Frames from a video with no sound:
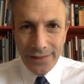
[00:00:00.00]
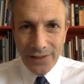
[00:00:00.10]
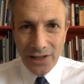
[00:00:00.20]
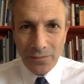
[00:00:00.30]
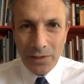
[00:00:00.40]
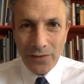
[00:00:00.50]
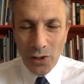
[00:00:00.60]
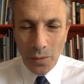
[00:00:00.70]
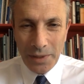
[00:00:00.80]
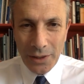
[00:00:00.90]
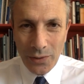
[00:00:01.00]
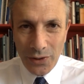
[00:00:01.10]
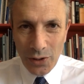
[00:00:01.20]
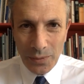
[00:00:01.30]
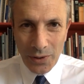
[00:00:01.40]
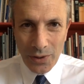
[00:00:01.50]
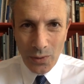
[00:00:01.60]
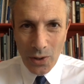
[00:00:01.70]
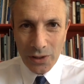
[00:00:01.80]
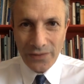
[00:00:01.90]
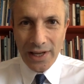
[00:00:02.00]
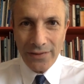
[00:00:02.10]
Forgive me for not being with you, but the world of